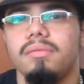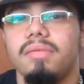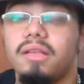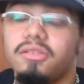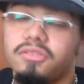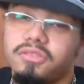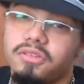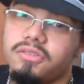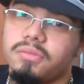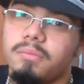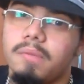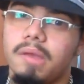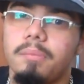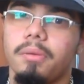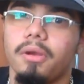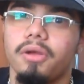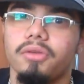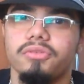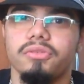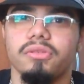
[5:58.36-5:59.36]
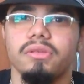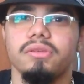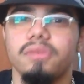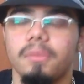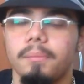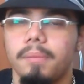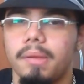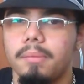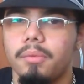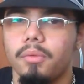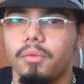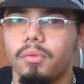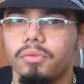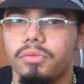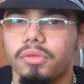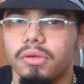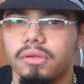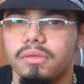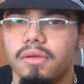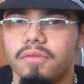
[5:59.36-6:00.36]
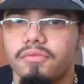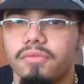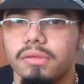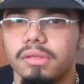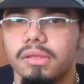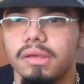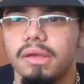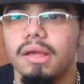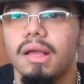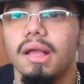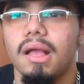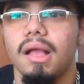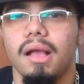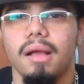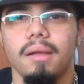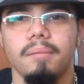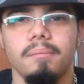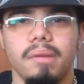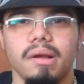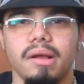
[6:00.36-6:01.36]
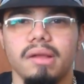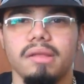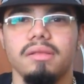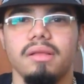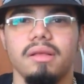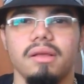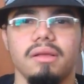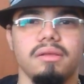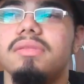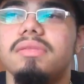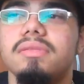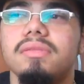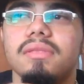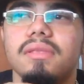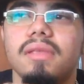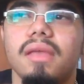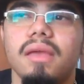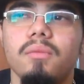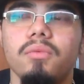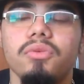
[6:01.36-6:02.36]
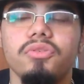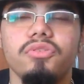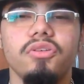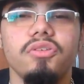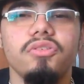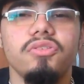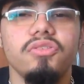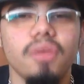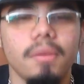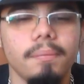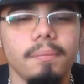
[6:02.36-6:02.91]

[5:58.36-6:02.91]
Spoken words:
That's just me personally. Some people will think differently, but it was just